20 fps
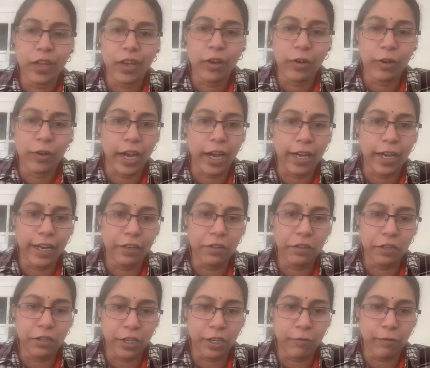Okay, I get
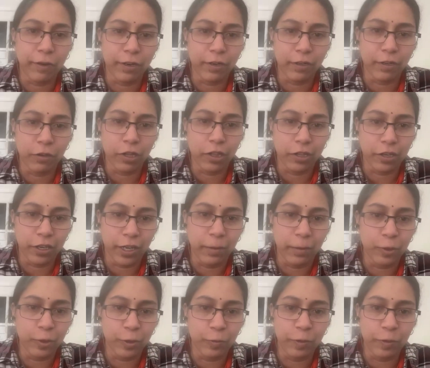these inquiries all the time,
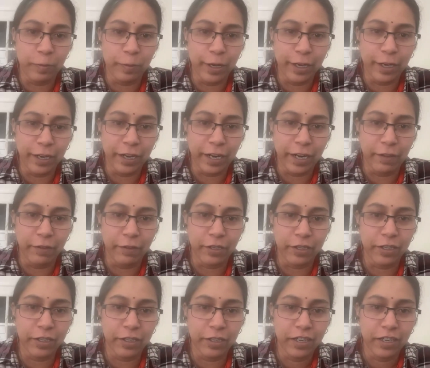so maybe I can answer.